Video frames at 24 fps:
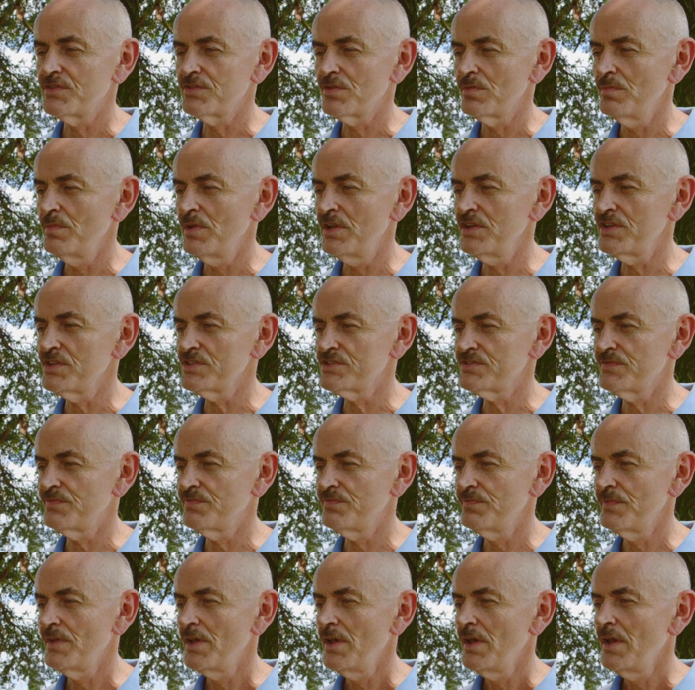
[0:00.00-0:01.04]
a tremendous
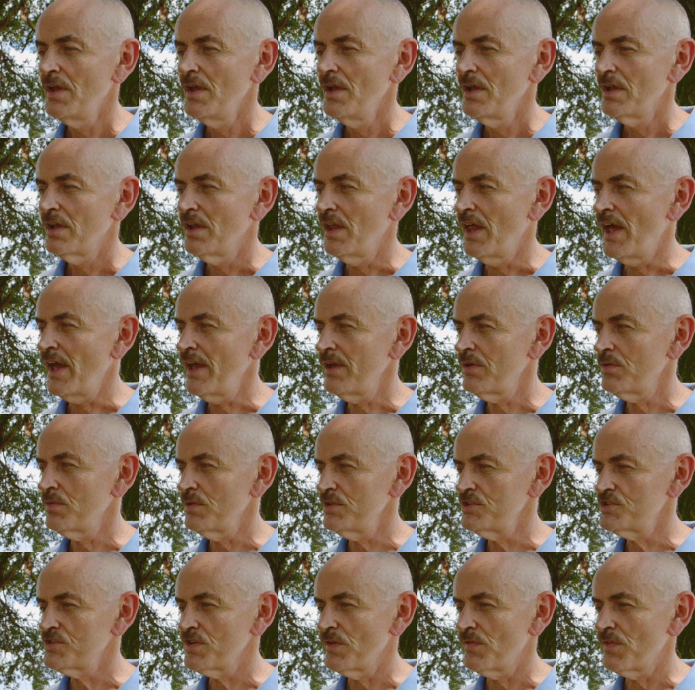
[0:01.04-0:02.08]

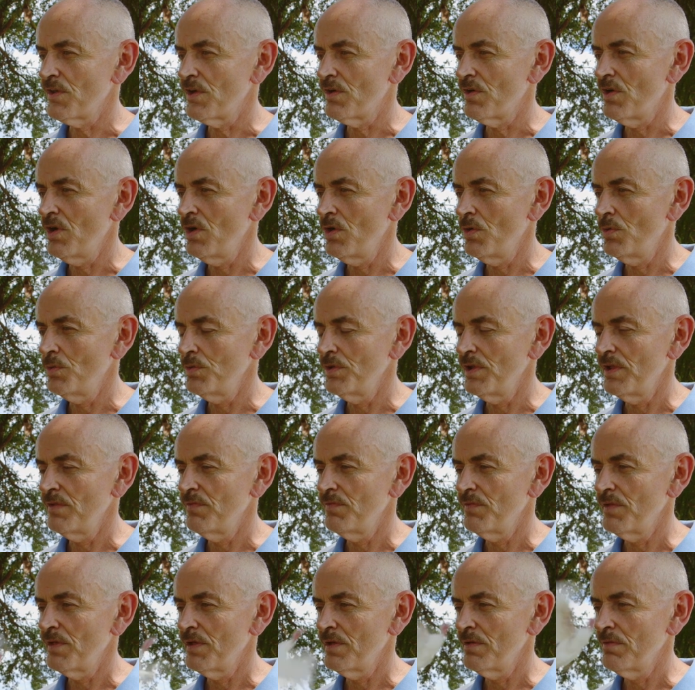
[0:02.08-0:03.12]
language of their own
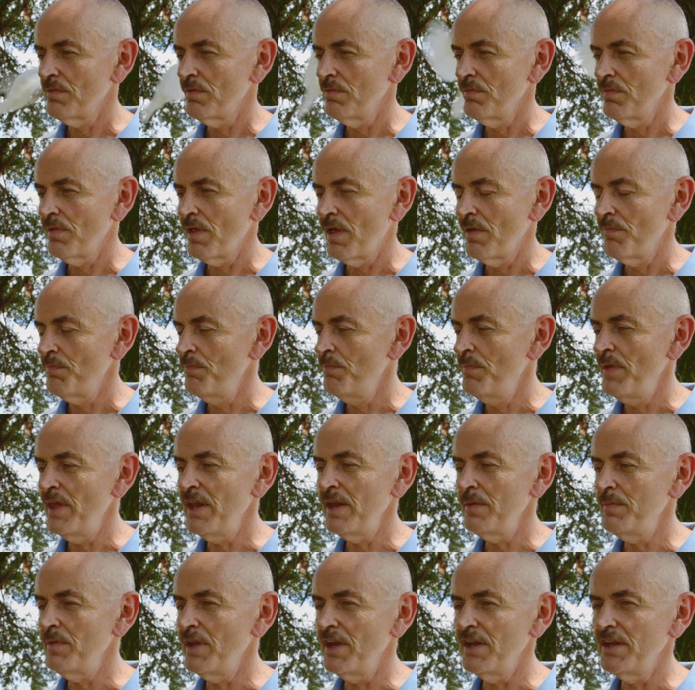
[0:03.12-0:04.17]
and um,
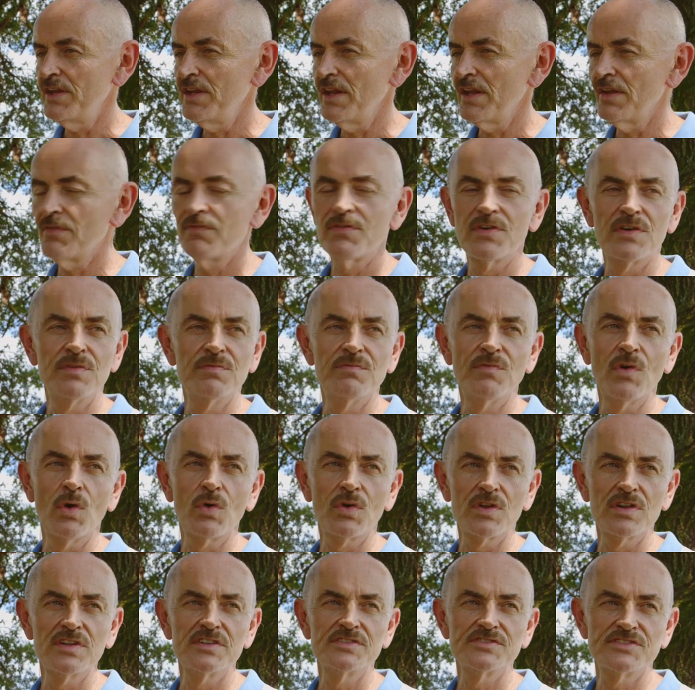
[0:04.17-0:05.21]
many, many different
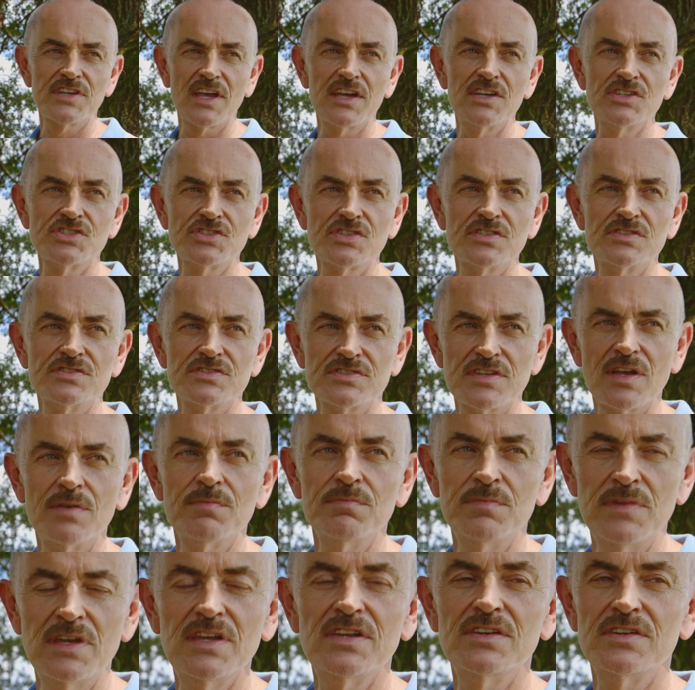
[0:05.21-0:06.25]
vocalizations that
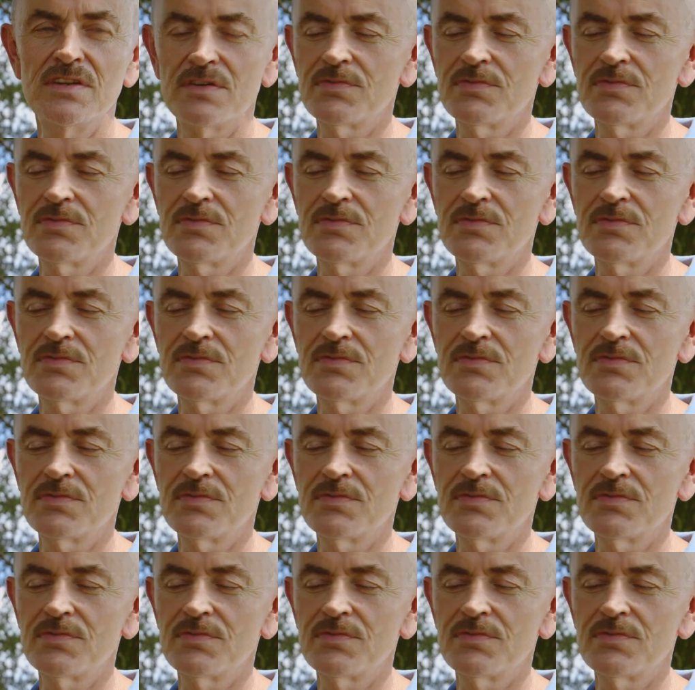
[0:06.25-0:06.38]
mean